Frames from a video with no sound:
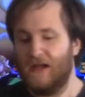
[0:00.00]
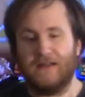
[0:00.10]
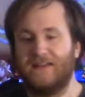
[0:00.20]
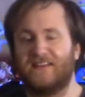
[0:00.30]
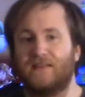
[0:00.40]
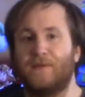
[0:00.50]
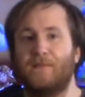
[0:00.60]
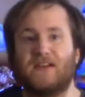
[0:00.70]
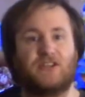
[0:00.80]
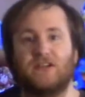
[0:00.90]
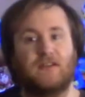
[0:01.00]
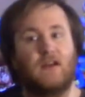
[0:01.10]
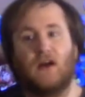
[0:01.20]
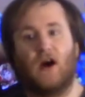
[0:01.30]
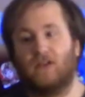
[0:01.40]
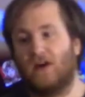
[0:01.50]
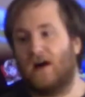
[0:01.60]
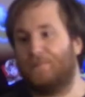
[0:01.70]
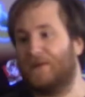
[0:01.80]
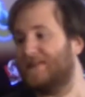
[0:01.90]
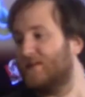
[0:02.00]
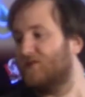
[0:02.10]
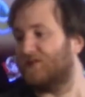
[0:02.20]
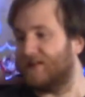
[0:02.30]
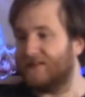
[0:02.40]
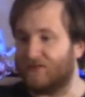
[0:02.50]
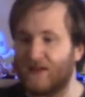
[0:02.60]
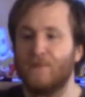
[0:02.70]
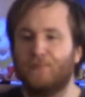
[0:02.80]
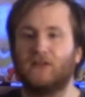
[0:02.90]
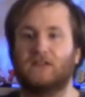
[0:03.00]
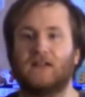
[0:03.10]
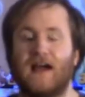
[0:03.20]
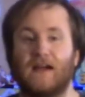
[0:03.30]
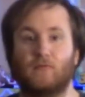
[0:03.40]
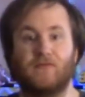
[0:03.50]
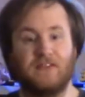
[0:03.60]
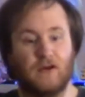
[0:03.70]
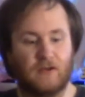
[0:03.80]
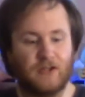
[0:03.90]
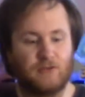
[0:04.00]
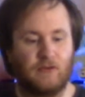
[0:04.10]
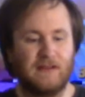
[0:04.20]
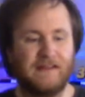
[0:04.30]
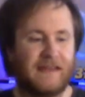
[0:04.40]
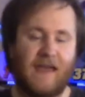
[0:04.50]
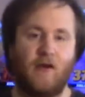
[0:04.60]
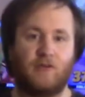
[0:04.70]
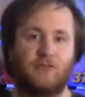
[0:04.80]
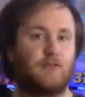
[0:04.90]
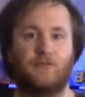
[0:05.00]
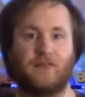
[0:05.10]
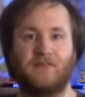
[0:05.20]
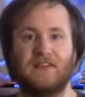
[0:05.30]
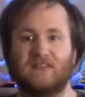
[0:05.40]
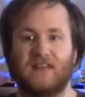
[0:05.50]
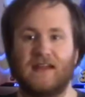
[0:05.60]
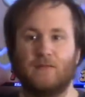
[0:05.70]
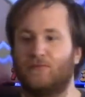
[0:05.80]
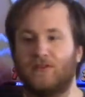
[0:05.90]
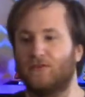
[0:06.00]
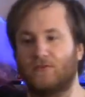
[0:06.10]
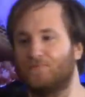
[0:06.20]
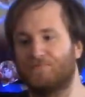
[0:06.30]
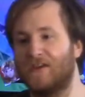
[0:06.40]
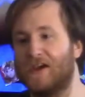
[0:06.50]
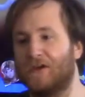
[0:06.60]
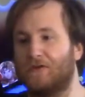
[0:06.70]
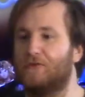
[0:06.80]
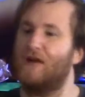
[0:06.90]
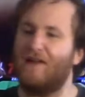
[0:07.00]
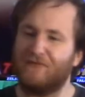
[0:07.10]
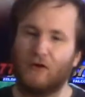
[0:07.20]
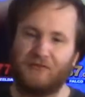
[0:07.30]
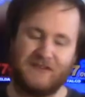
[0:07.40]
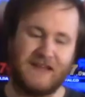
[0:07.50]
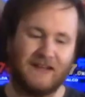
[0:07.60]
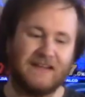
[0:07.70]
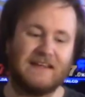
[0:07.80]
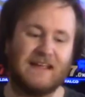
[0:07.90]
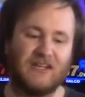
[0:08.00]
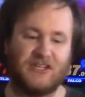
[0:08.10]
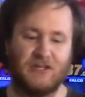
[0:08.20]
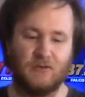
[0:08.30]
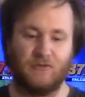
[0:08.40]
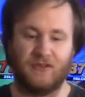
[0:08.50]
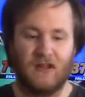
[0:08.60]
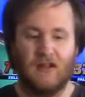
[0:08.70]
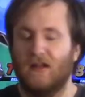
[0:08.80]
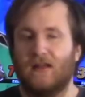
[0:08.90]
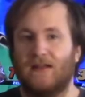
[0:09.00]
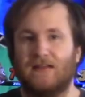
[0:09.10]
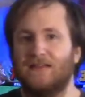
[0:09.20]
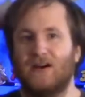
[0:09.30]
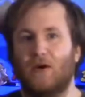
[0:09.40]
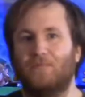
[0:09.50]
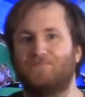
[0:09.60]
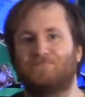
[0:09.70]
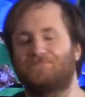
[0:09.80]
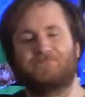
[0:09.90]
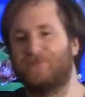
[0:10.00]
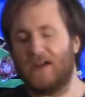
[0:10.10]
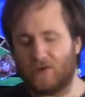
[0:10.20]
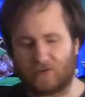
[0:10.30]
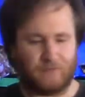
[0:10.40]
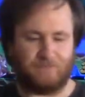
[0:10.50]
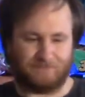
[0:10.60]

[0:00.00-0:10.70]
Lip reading: This has been mentioned a lot, but there's input lag with, you know, controlling the characters of these games. There's graphical fidelity issues. You know, there's